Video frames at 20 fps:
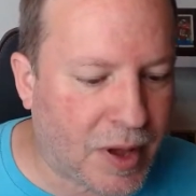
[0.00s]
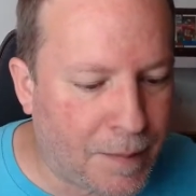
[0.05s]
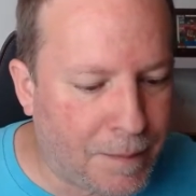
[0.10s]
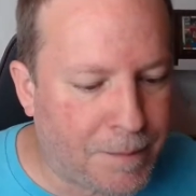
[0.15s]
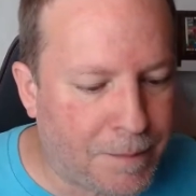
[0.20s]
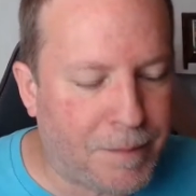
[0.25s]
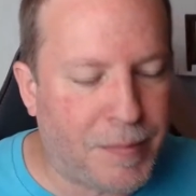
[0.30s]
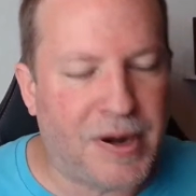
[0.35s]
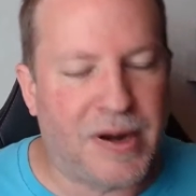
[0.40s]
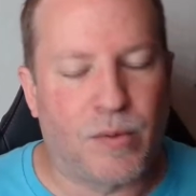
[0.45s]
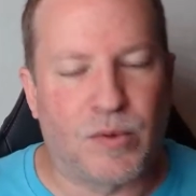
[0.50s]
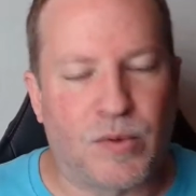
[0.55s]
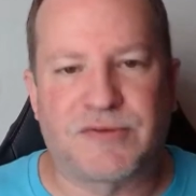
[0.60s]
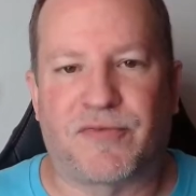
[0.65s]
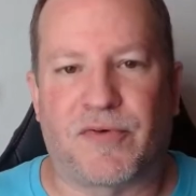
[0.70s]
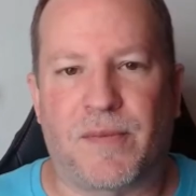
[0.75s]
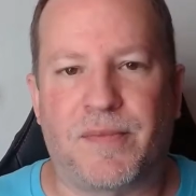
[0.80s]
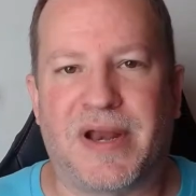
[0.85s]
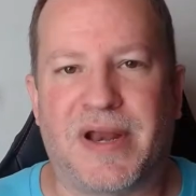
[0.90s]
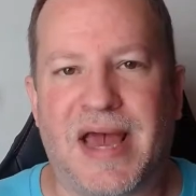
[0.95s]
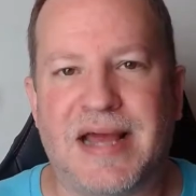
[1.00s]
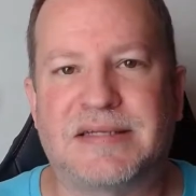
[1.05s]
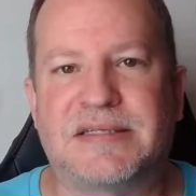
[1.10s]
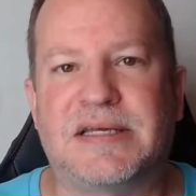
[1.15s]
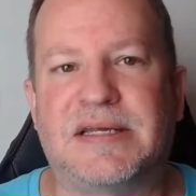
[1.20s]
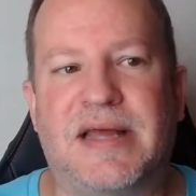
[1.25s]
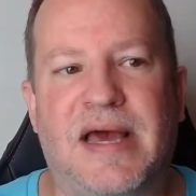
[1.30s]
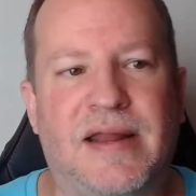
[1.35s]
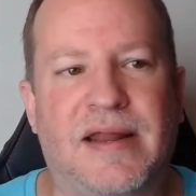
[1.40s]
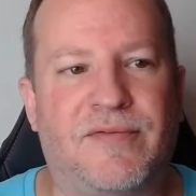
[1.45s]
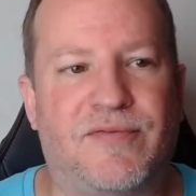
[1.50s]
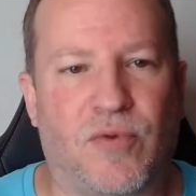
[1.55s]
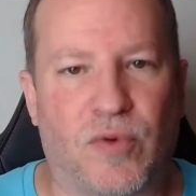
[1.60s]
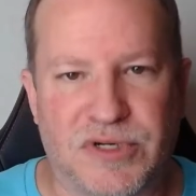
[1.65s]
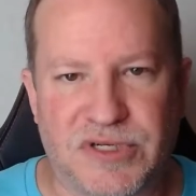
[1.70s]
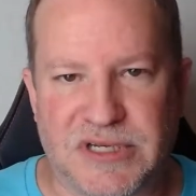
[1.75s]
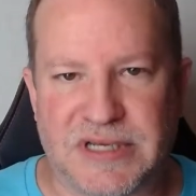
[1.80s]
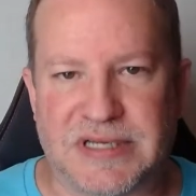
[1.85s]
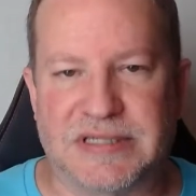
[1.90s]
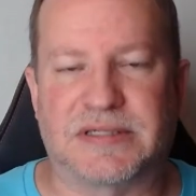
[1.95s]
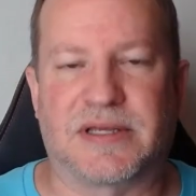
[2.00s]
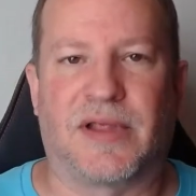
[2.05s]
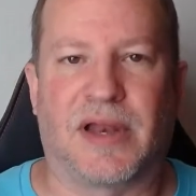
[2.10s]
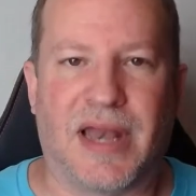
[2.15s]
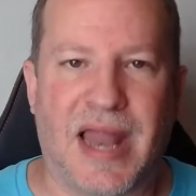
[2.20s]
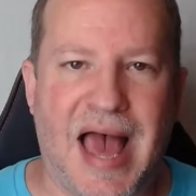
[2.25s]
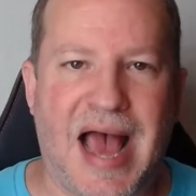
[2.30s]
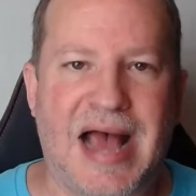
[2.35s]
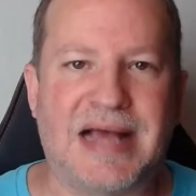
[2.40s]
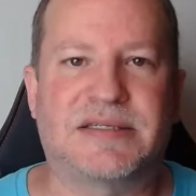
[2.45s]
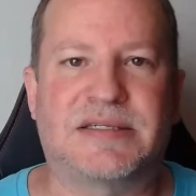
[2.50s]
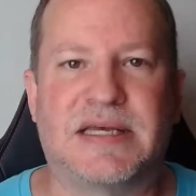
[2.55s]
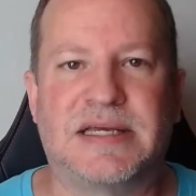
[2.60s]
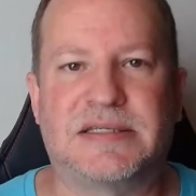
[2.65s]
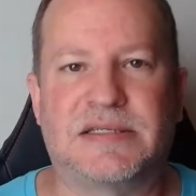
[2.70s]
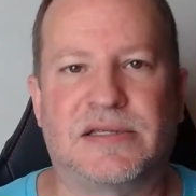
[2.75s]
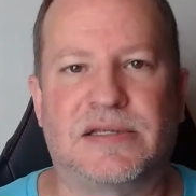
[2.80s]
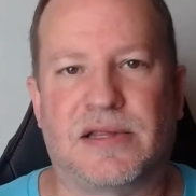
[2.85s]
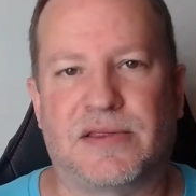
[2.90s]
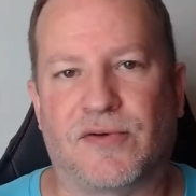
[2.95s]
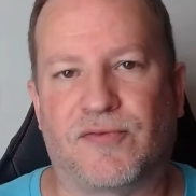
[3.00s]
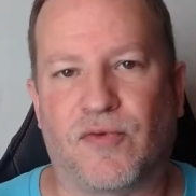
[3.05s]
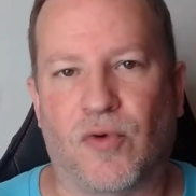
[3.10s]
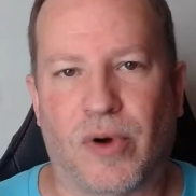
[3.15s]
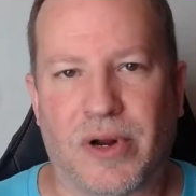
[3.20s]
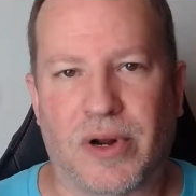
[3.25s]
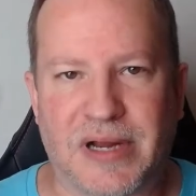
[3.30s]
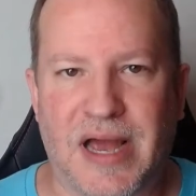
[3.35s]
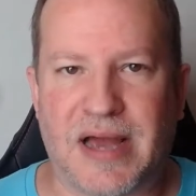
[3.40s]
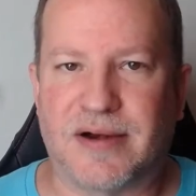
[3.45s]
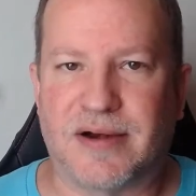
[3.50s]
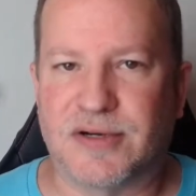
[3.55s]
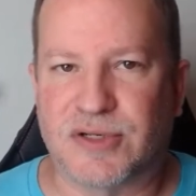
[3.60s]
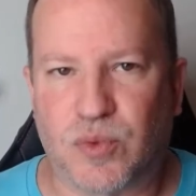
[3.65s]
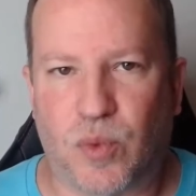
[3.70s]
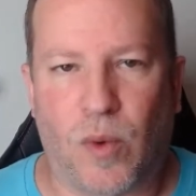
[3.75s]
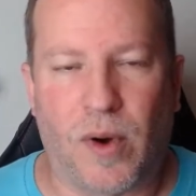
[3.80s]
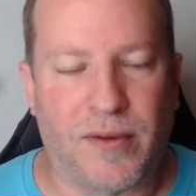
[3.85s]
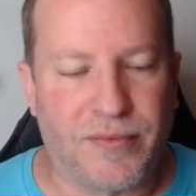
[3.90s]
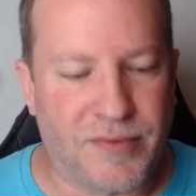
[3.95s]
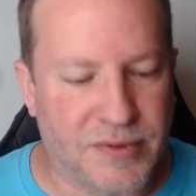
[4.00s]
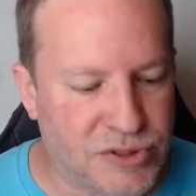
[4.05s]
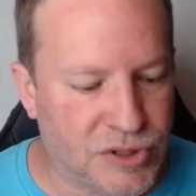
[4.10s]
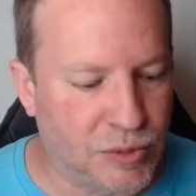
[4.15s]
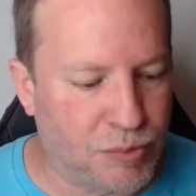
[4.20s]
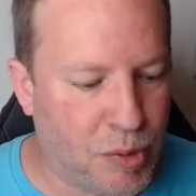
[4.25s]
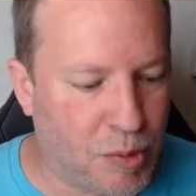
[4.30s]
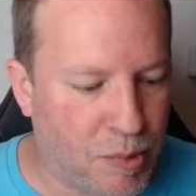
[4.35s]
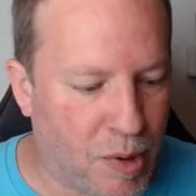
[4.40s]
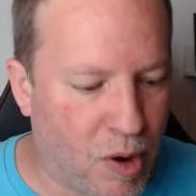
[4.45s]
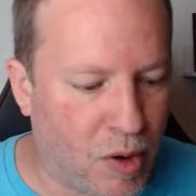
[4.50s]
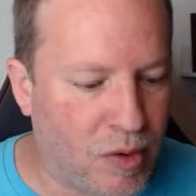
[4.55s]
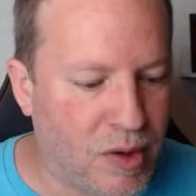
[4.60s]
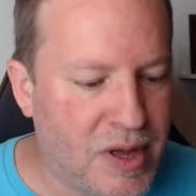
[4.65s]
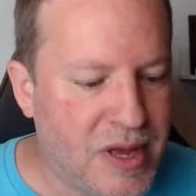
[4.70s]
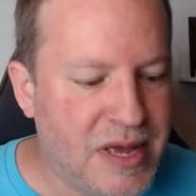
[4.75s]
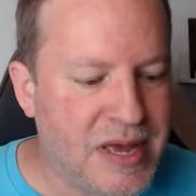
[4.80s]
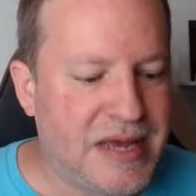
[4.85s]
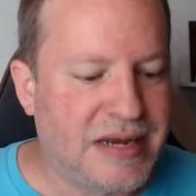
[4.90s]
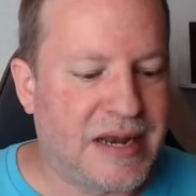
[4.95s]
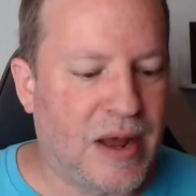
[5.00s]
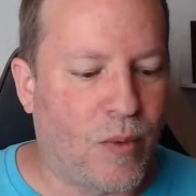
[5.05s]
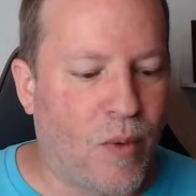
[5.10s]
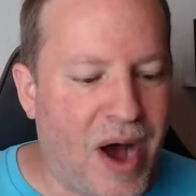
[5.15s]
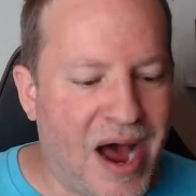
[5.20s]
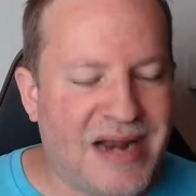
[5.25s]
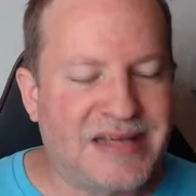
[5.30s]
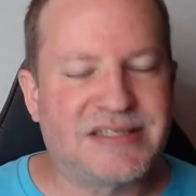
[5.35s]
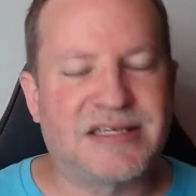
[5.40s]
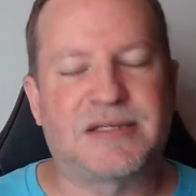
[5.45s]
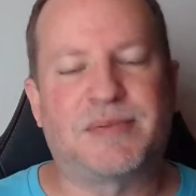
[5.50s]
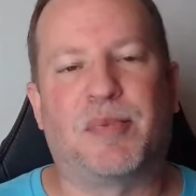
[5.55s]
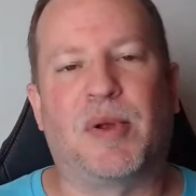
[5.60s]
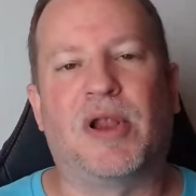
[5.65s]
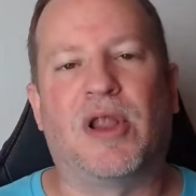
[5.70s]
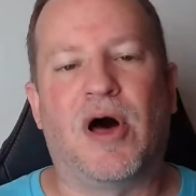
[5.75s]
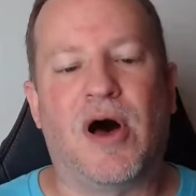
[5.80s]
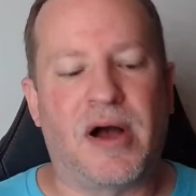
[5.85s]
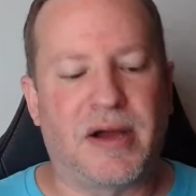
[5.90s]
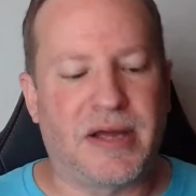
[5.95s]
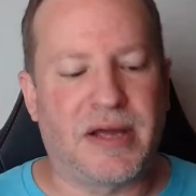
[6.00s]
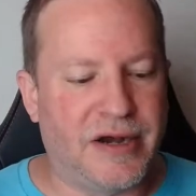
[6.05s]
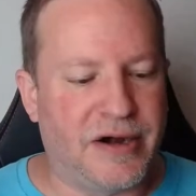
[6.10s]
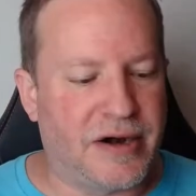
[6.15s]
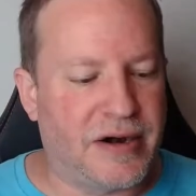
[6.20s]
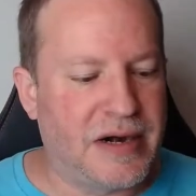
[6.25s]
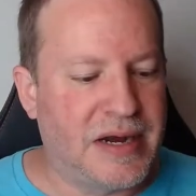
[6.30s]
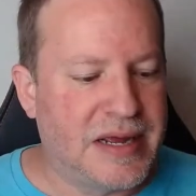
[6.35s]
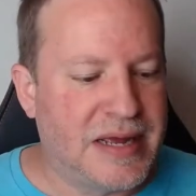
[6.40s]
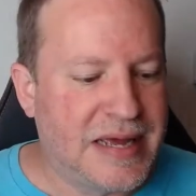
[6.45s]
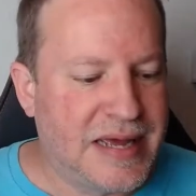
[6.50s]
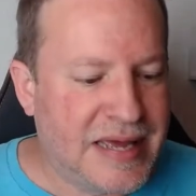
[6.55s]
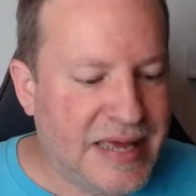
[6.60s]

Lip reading: But it was from the 1994 season, the last season that the 49ers won the Super Bowl. Now, why does this belong here?